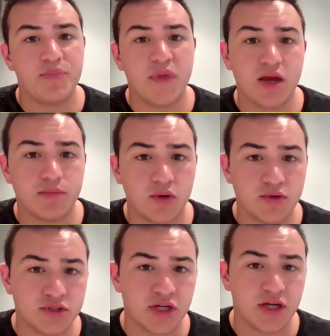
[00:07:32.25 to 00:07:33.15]
They can
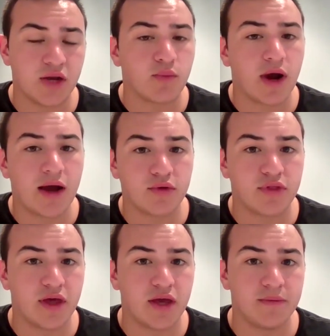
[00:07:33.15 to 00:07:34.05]
post it, and rather
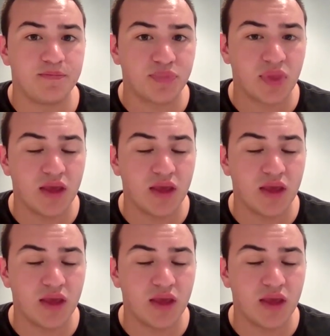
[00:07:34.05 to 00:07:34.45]
than